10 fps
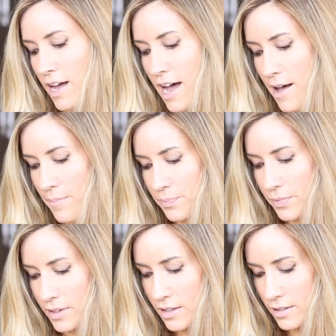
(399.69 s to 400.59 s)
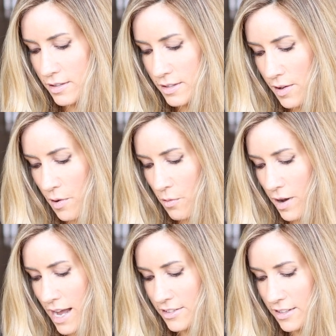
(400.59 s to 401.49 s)
Um, So
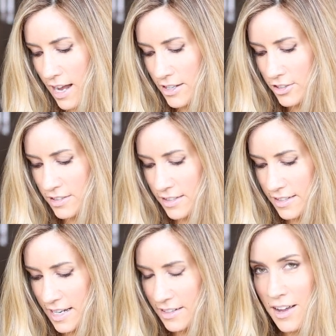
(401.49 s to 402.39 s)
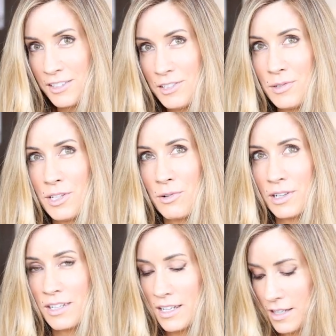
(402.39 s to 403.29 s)
I, I just decided not to do a
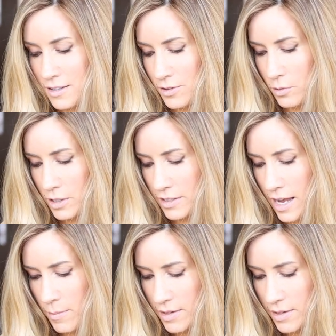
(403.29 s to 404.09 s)
Yorkie story time.